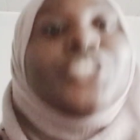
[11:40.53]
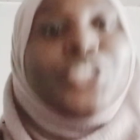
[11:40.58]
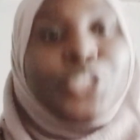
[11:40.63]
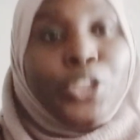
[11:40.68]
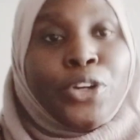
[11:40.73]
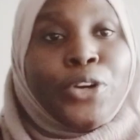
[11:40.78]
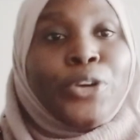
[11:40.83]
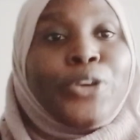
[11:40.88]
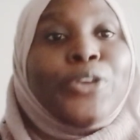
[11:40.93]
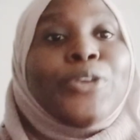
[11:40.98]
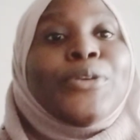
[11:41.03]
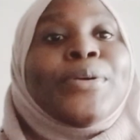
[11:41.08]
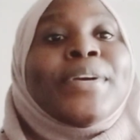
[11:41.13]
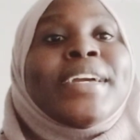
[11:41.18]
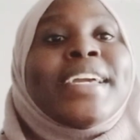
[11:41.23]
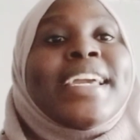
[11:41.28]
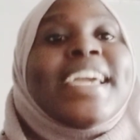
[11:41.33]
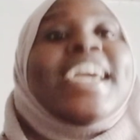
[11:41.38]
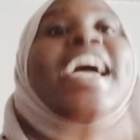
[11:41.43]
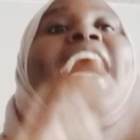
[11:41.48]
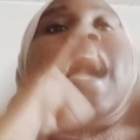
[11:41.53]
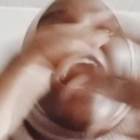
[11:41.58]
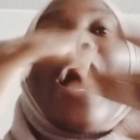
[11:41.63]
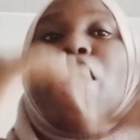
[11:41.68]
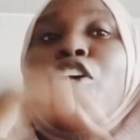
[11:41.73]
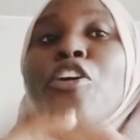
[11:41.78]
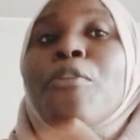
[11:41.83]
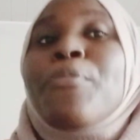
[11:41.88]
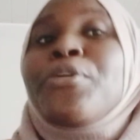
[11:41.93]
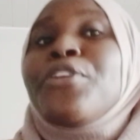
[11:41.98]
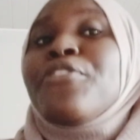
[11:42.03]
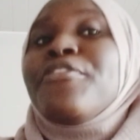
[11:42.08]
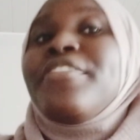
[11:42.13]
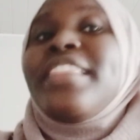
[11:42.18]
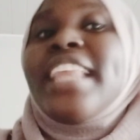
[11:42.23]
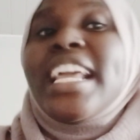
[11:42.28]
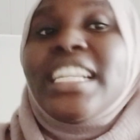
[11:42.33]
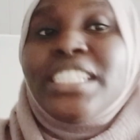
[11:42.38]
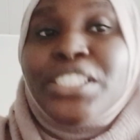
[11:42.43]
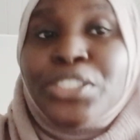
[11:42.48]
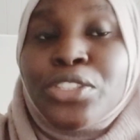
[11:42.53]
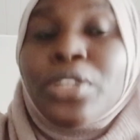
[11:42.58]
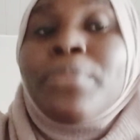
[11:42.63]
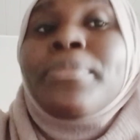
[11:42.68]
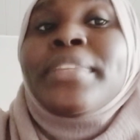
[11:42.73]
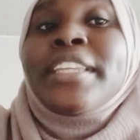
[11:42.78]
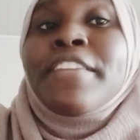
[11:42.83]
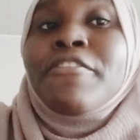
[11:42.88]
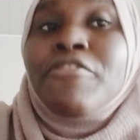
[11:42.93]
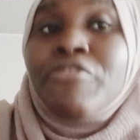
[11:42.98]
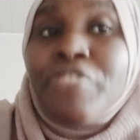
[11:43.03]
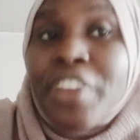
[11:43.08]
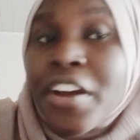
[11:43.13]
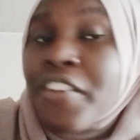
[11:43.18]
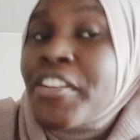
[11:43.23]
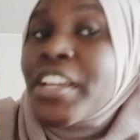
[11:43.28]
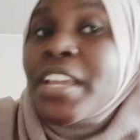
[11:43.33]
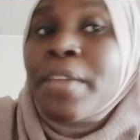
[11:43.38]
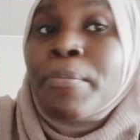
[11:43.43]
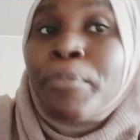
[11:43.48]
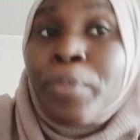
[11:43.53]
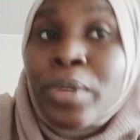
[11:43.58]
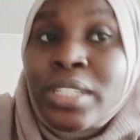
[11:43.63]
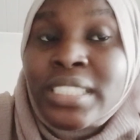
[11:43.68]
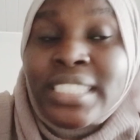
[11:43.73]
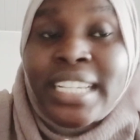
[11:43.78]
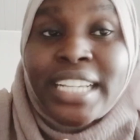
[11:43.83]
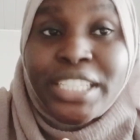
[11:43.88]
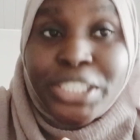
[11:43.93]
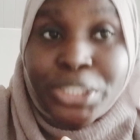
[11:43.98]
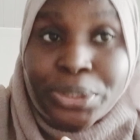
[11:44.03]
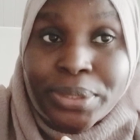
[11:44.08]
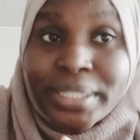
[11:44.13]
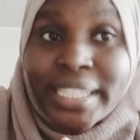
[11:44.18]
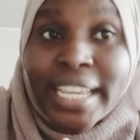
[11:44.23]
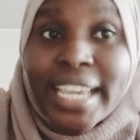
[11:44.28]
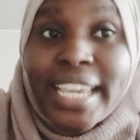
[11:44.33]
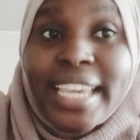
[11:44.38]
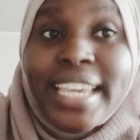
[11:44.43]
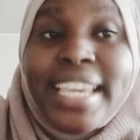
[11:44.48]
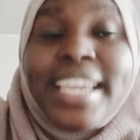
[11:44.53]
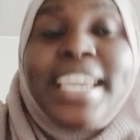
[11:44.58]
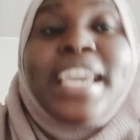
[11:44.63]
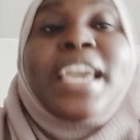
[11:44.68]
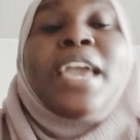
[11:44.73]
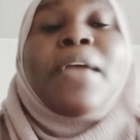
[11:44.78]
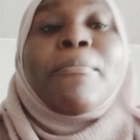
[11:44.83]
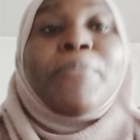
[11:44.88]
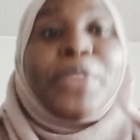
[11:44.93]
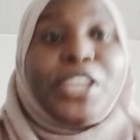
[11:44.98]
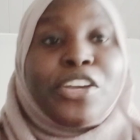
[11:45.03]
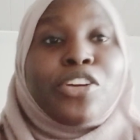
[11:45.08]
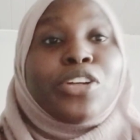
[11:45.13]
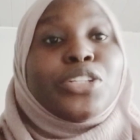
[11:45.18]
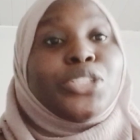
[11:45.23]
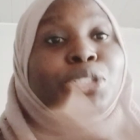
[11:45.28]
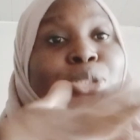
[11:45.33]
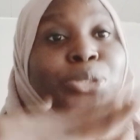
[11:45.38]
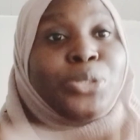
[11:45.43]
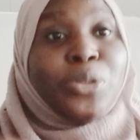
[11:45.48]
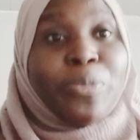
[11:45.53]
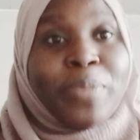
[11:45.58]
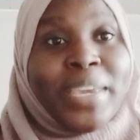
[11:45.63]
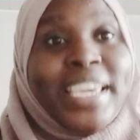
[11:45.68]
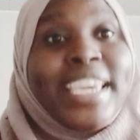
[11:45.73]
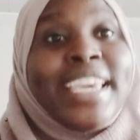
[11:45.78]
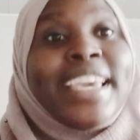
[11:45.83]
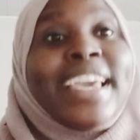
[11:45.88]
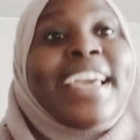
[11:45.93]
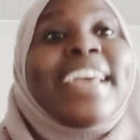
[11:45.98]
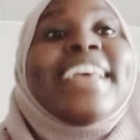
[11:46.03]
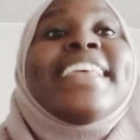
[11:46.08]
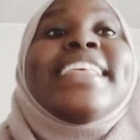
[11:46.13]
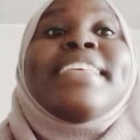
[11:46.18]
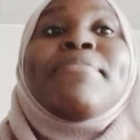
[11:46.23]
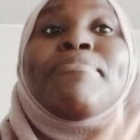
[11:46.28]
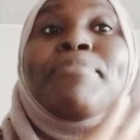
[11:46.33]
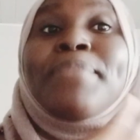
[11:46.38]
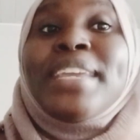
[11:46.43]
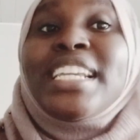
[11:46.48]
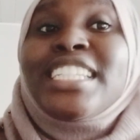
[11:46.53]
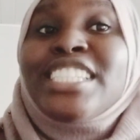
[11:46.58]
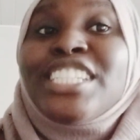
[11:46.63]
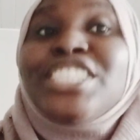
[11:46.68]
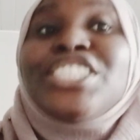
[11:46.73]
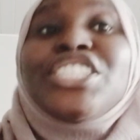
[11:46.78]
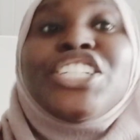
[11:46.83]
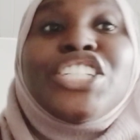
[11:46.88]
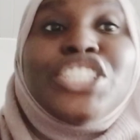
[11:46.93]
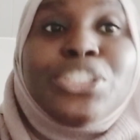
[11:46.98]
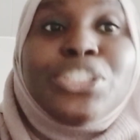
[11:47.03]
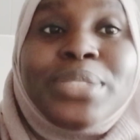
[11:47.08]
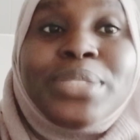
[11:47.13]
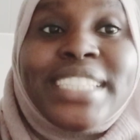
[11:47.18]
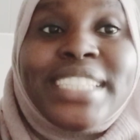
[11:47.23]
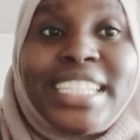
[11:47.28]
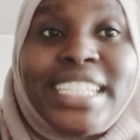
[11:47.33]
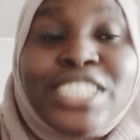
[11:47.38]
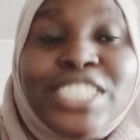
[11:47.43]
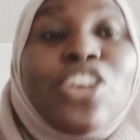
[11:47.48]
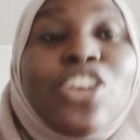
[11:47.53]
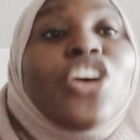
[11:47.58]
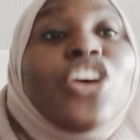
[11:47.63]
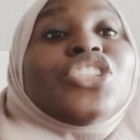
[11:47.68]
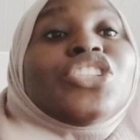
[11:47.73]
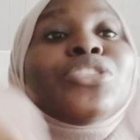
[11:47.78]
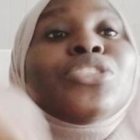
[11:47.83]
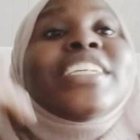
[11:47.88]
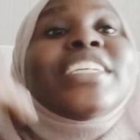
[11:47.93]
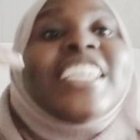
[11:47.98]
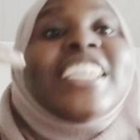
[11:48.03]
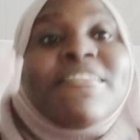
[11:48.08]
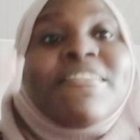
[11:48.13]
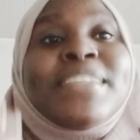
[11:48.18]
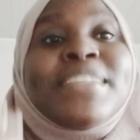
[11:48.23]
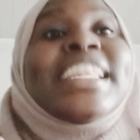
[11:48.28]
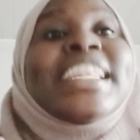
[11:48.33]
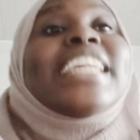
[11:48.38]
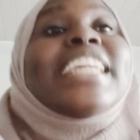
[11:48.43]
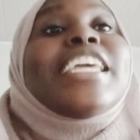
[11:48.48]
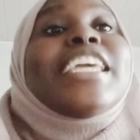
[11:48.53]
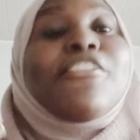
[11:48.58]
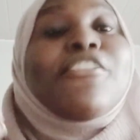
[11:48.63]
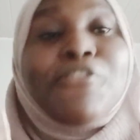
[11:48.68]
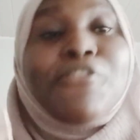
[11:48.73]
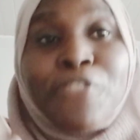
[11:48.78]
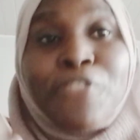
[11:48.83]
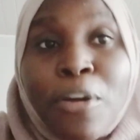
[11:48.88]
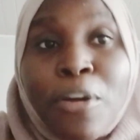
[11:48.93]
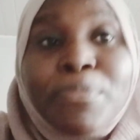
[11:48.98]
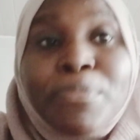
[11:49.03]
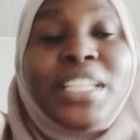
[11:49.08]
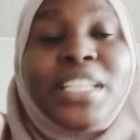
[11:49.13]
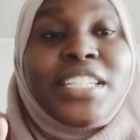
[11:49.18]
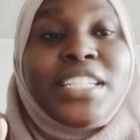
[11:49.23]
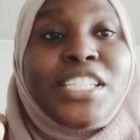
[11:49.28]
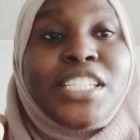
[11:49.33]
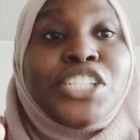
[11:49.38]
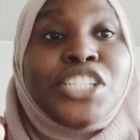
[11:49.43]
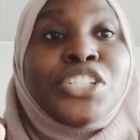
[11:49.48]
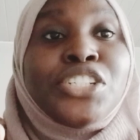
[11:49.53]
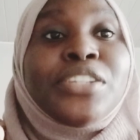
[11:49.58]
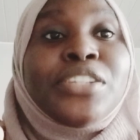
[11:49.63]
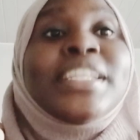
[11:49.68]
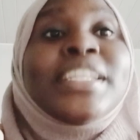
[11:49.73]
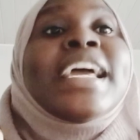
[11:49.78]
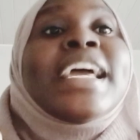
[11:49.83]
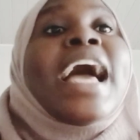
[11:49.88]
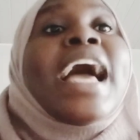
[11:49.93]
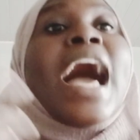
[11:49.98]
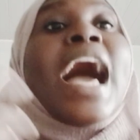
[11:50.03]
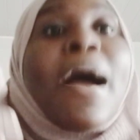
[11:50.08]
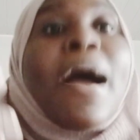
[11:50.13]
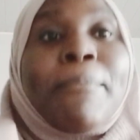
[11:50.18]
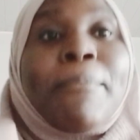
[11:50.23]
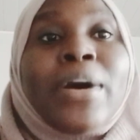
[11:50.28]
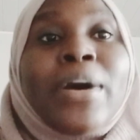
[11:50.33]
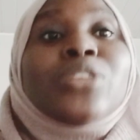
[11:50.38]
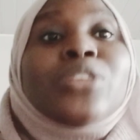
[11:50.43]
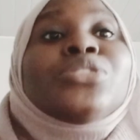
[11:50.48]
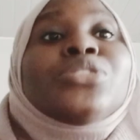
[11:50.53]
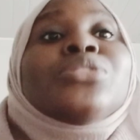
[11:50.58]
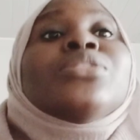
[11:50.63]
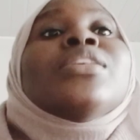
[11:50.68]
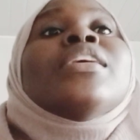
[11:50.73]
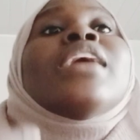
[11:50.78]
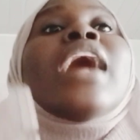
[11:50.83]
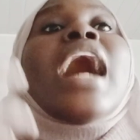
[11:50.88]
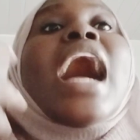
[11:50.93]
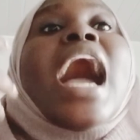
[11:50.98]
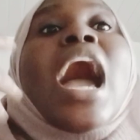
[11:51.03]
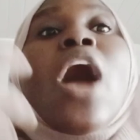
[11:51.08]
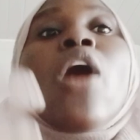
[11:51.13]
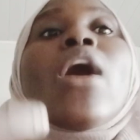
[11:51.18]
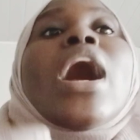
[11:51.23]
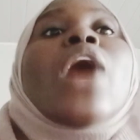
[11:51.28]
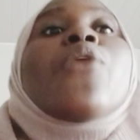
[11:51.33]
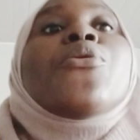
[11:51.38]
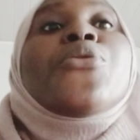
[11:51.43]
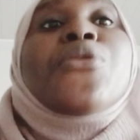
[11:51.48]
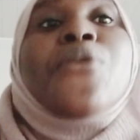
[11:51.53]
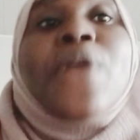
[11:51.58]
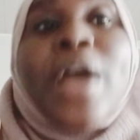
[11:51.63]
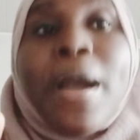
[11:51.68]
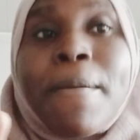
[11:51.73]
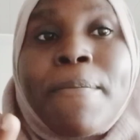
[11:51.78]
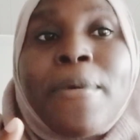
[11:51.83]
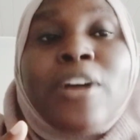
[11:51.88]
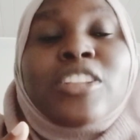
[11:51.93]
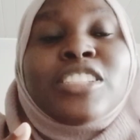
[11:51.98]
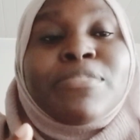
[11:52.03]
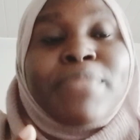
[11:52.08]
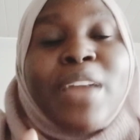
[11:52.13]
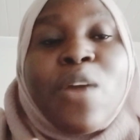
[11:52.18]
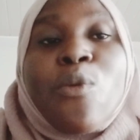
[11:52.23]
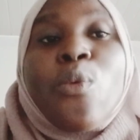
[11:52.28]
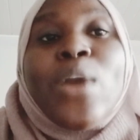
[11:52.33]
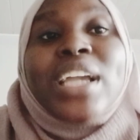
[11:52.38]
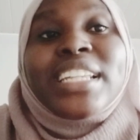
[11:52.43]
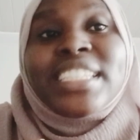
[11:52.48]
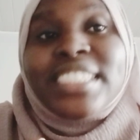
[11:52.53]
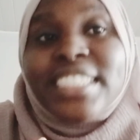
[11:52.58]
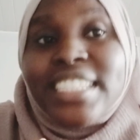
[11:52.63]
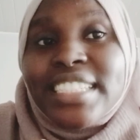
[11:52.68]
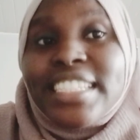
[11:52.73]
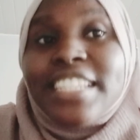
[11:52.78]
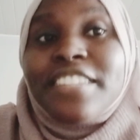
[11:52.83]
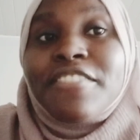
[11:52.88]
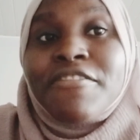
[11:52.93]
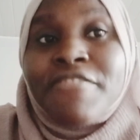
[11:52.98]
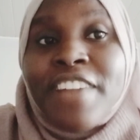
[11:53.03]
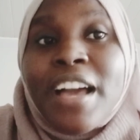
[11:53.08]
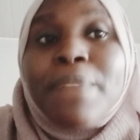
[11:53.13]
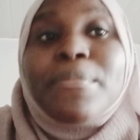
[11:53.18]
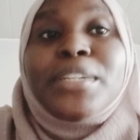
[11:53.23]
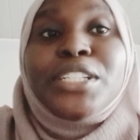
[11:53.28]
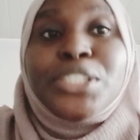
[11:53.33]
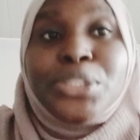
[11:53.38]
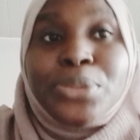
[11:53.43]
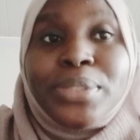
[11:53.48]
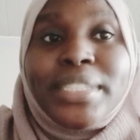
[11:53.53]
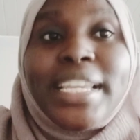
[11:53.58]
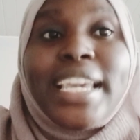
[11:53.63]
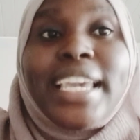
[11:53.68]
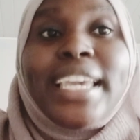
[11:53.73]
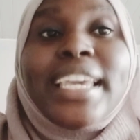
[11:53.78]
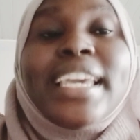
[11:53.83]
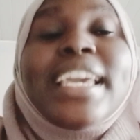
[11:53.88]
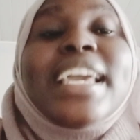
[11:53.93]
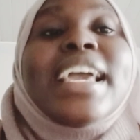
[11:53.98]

So, I hope you've learned something very important today, because to me teaching you this also give me an informed decision about how I'll go about my wet season farming today,